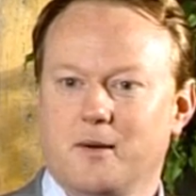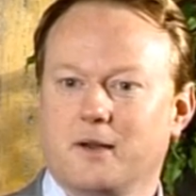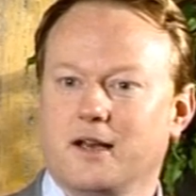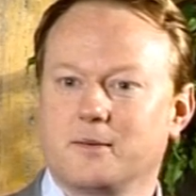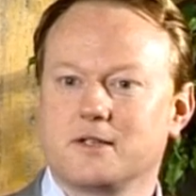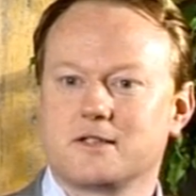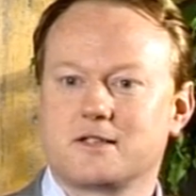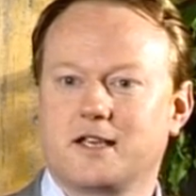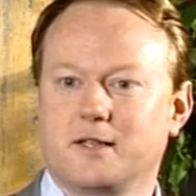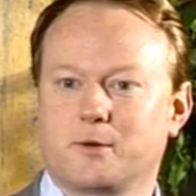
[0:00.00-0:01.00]
My name
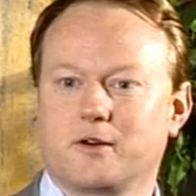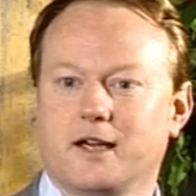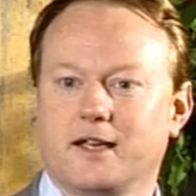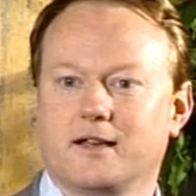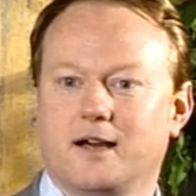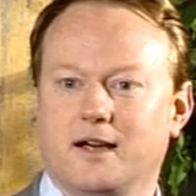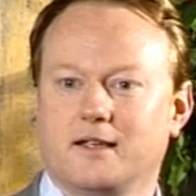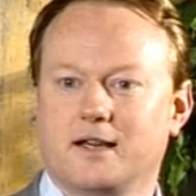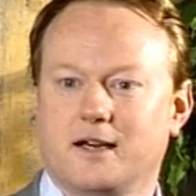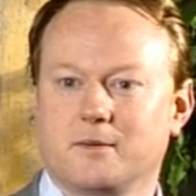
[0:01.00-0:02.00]
is Keith McGrain.
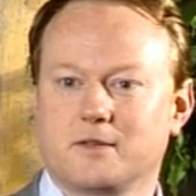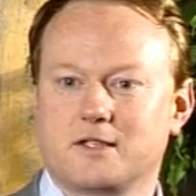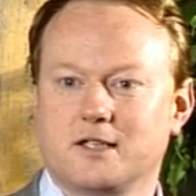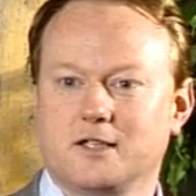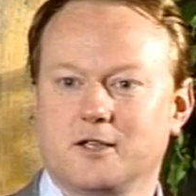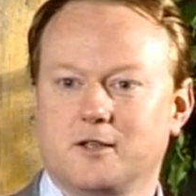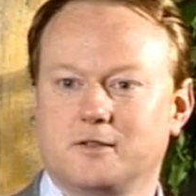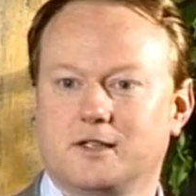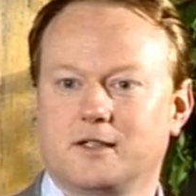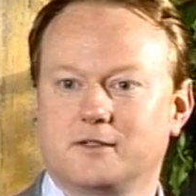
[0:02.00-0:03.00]
I am the
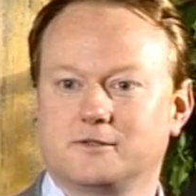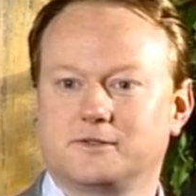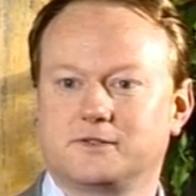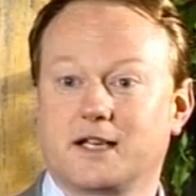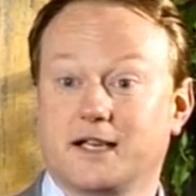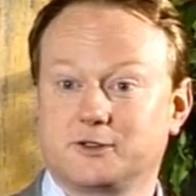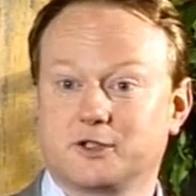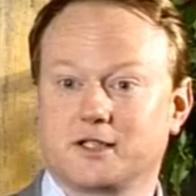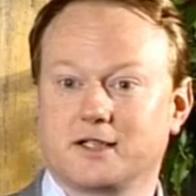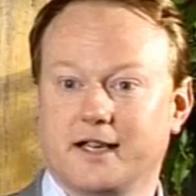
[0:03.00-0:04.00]
CEO of
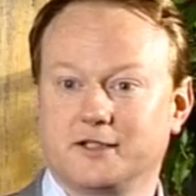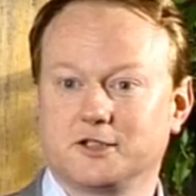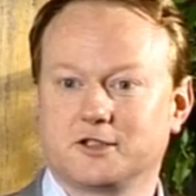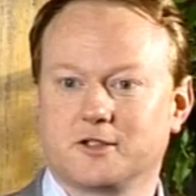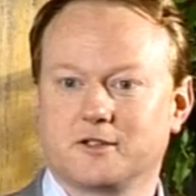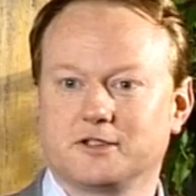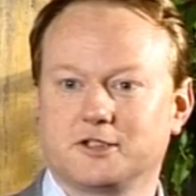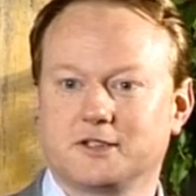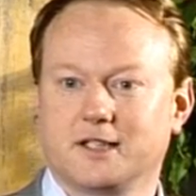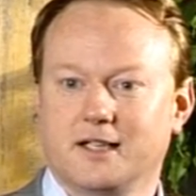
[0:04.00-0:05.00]
Gaelectric Energy
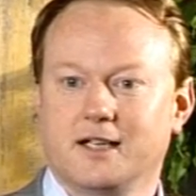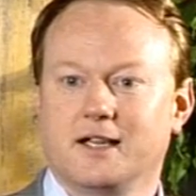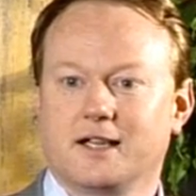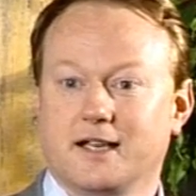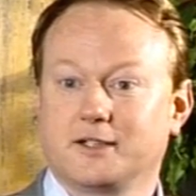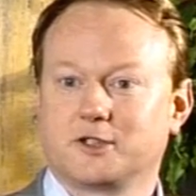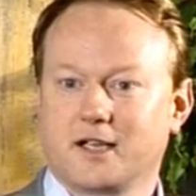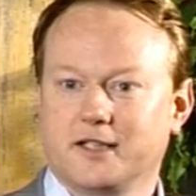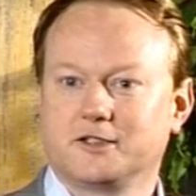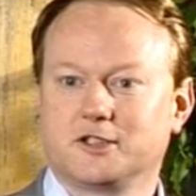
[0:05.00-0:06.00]
Storage.
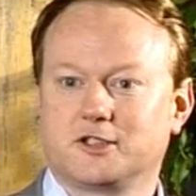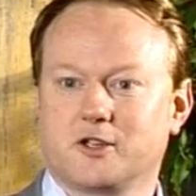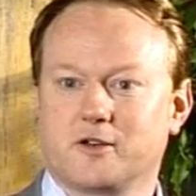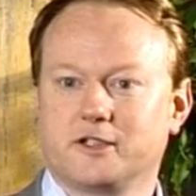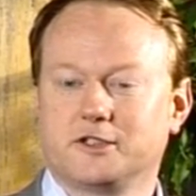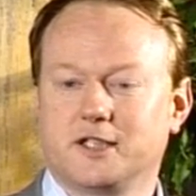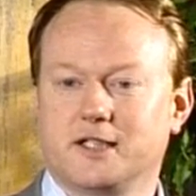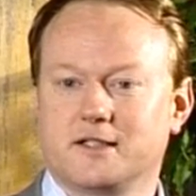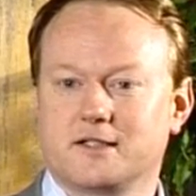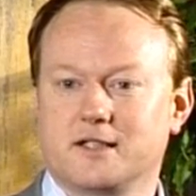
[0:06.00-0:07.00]
Gaelectric Energy Storage
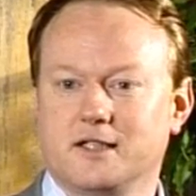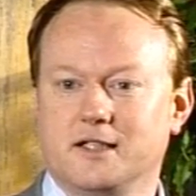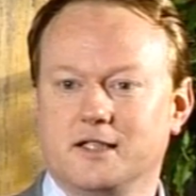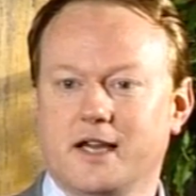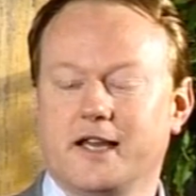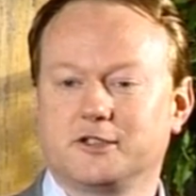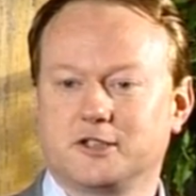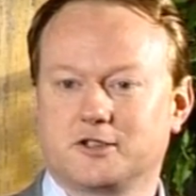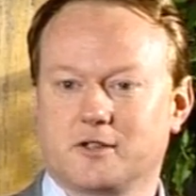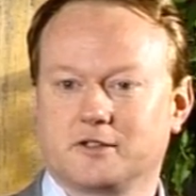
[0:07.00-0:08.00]
is the
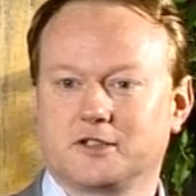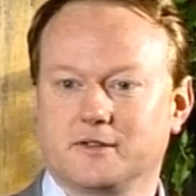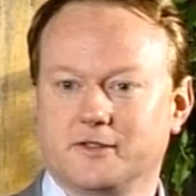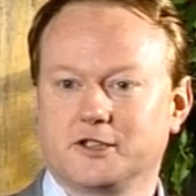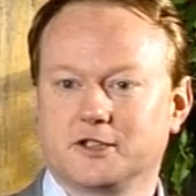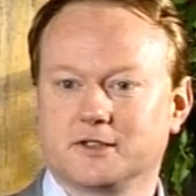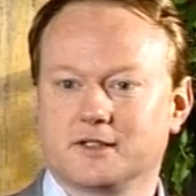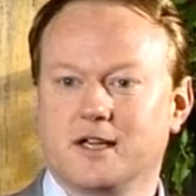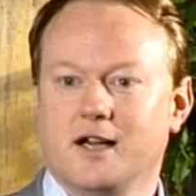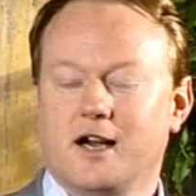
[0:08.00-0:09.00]
energy storage
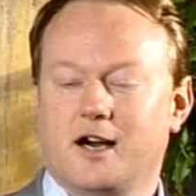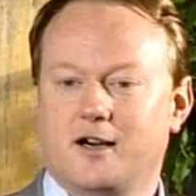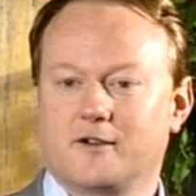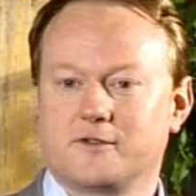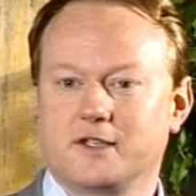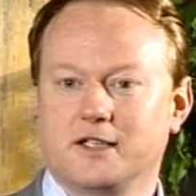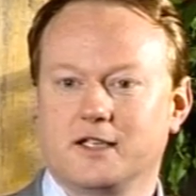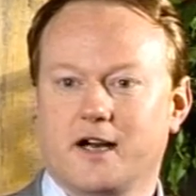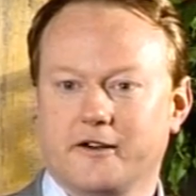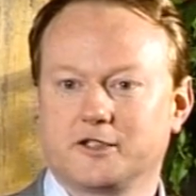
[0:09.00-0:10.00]
division of
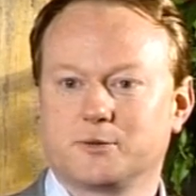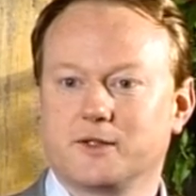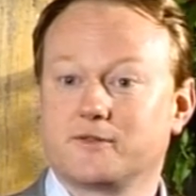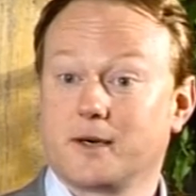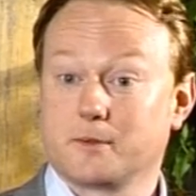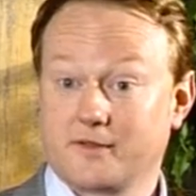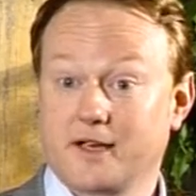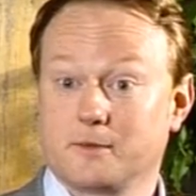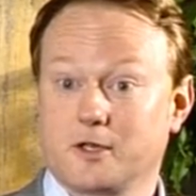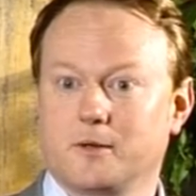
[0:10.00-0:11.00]
the Irish wind farm
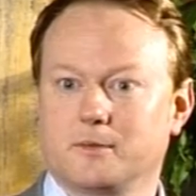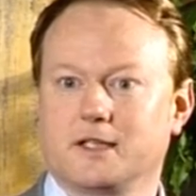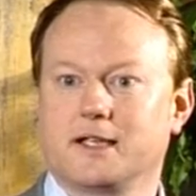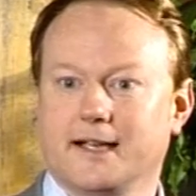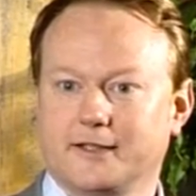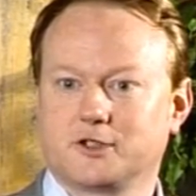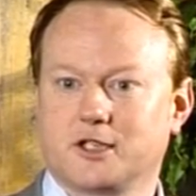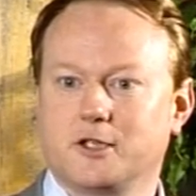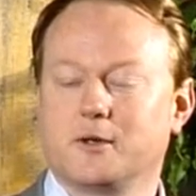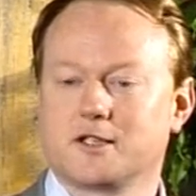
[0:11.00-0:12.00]
development company
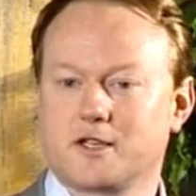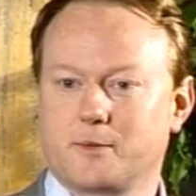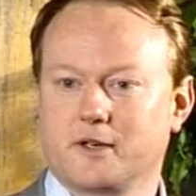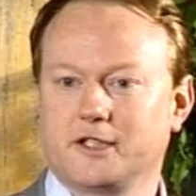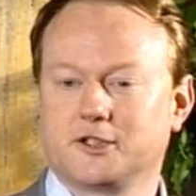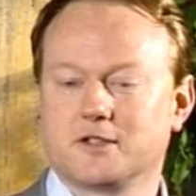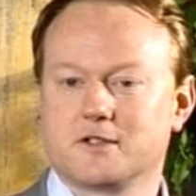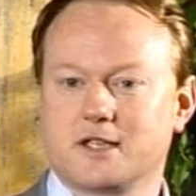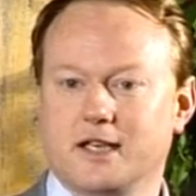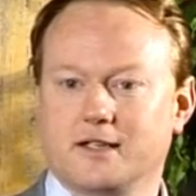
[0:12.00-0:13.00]
Gaelectric, who has
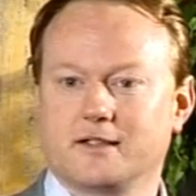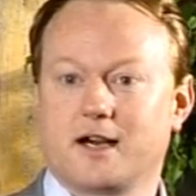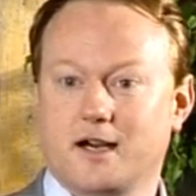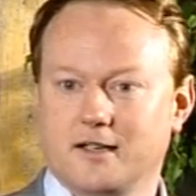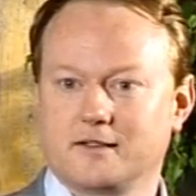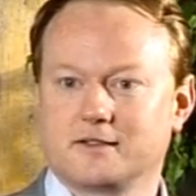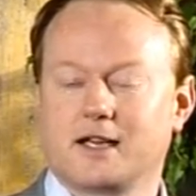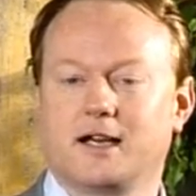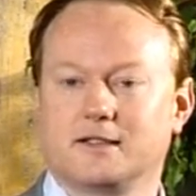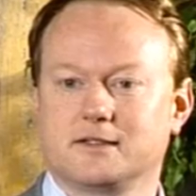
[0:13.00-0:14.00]
operations in Ireland
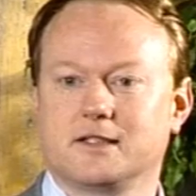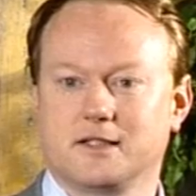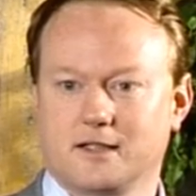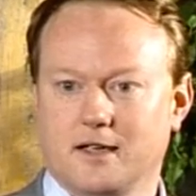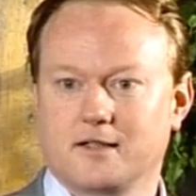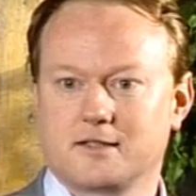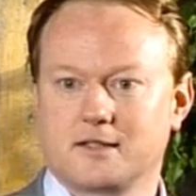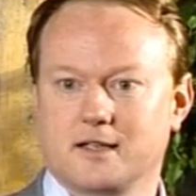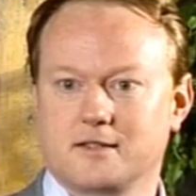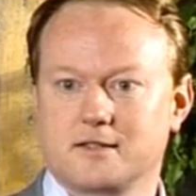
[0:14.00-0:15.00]
and in the United
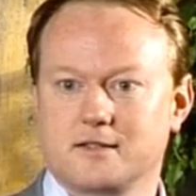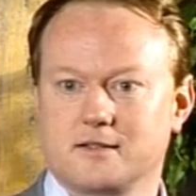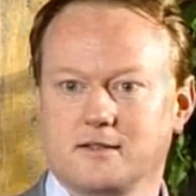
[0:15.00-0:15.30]
States.